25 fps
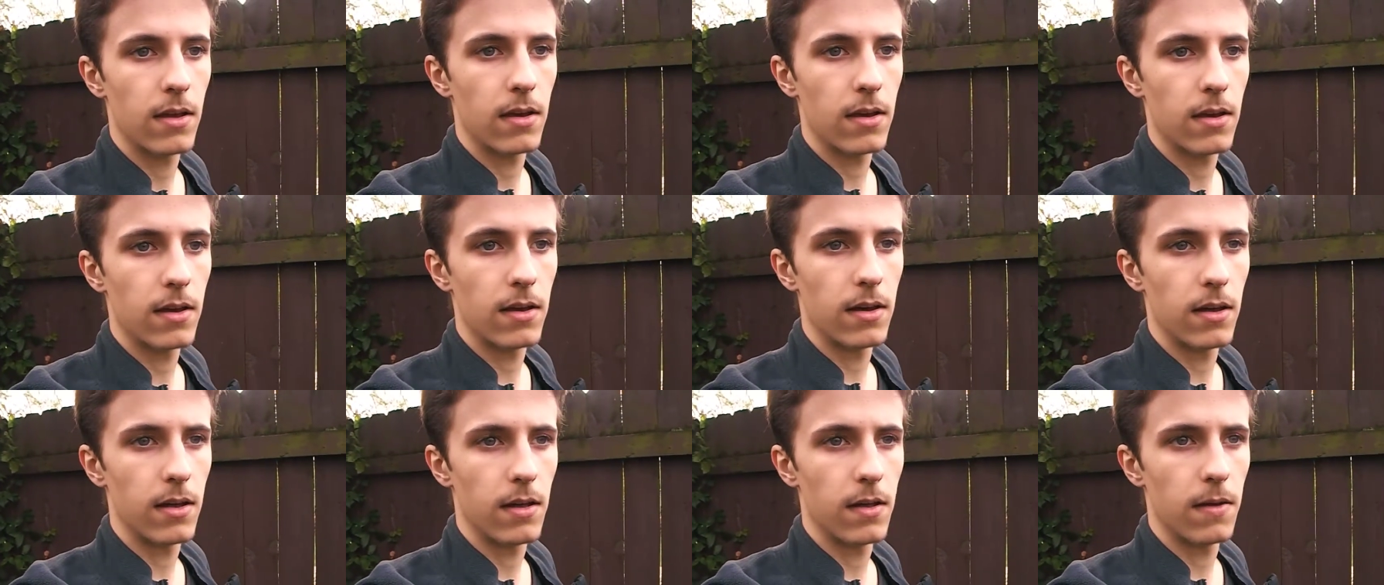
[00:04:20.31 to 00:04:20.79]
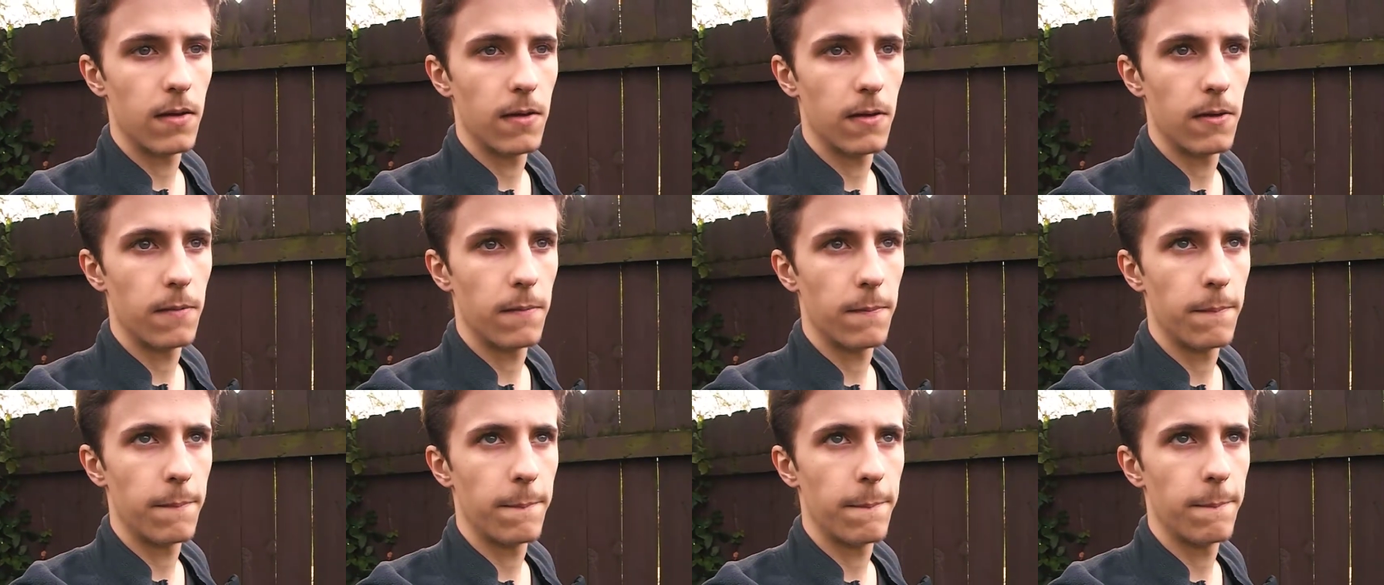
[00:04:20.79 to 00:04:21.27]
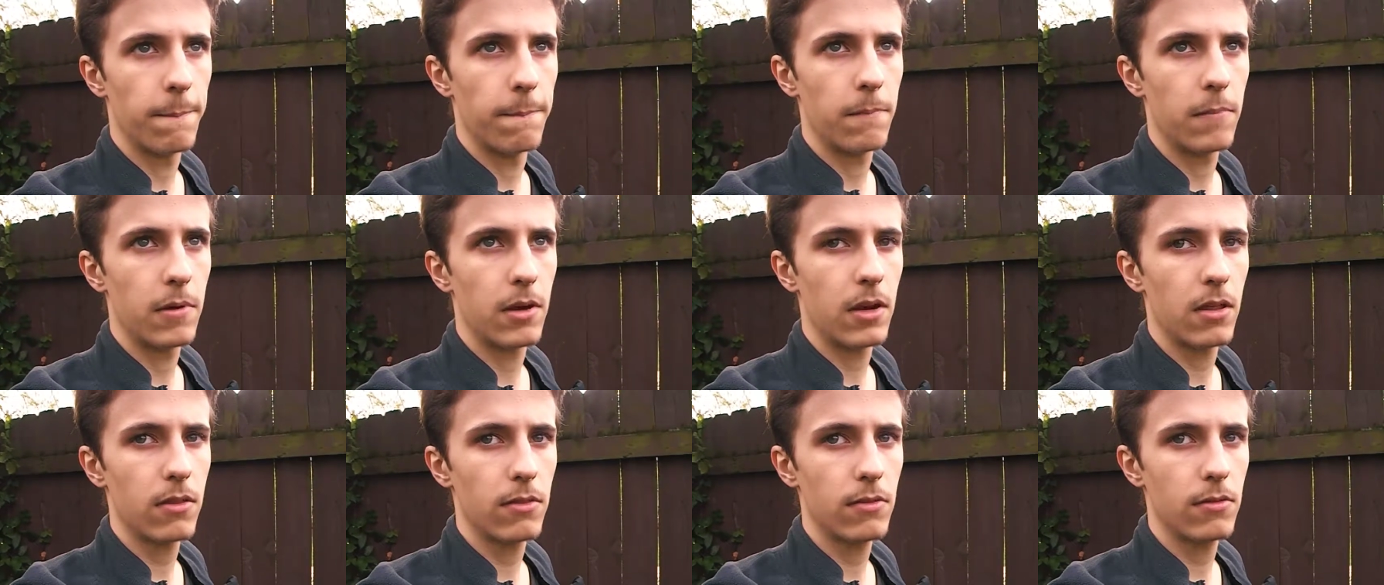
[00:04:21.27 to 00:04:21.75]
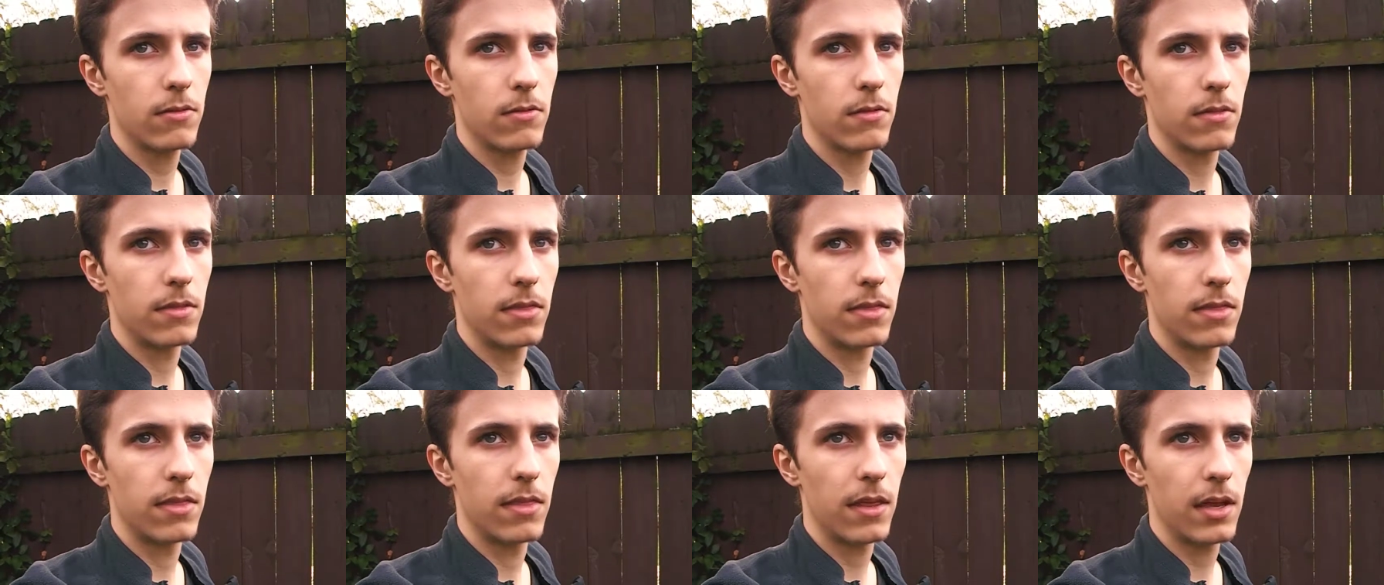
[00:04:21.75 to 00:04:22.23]
Um, but other
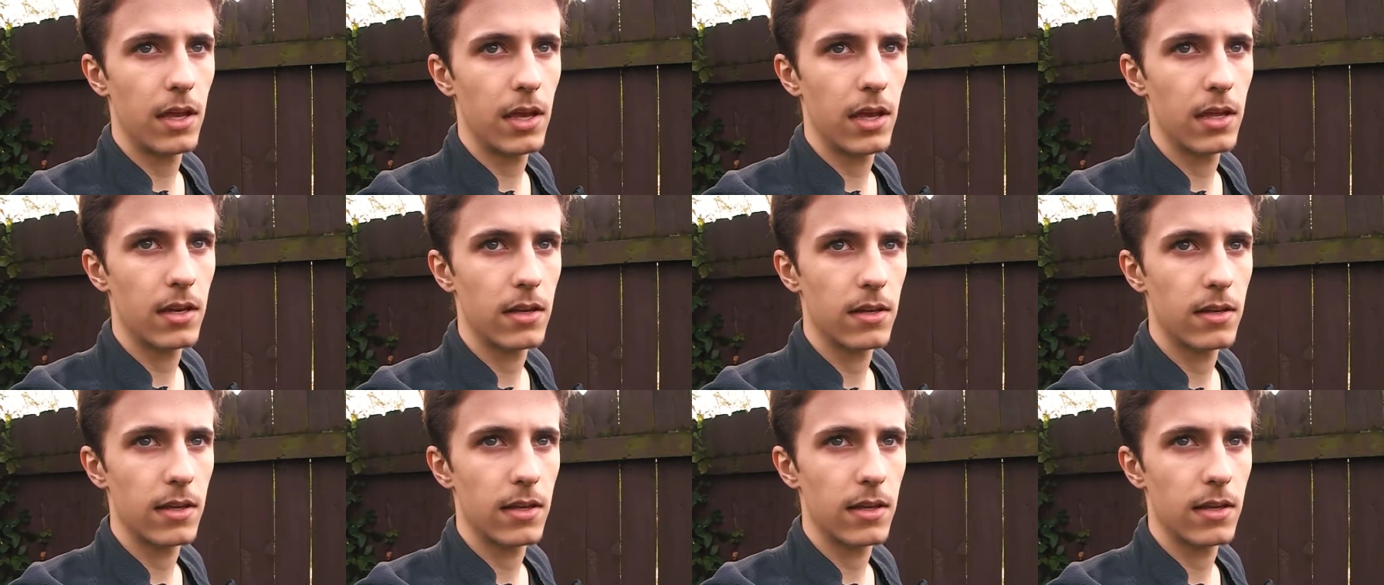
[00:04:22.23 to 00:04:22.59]
than that,